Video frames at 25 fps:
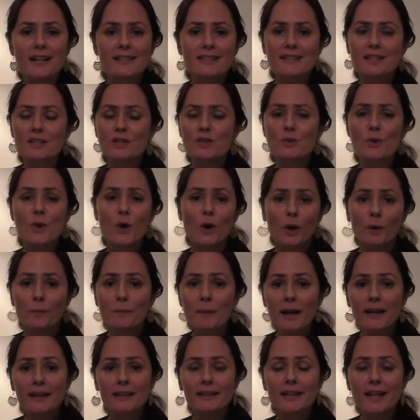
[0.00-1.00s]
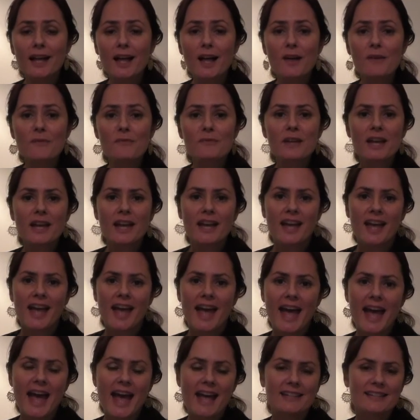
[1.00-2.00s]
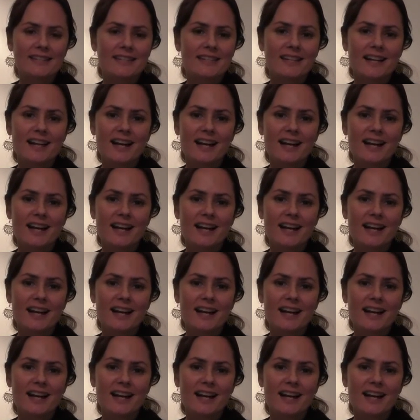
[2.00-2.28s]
I send you all my love, and